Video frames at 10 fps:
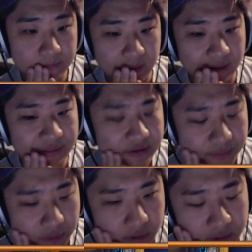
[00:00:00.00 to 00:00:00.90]
I think it's
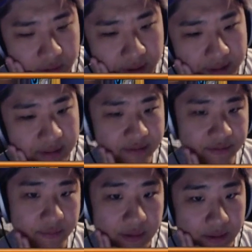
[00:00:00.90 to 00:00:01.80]
more likely as a
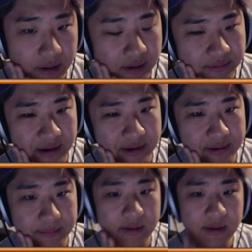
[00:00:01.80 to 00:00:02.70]

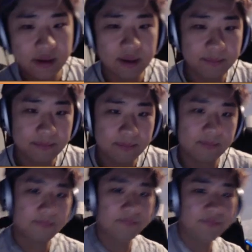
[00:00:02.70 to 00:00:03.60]
Tarim
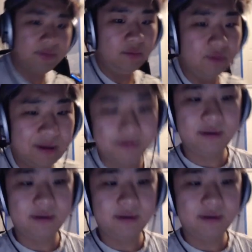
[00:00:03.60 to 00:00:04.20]
than weapon.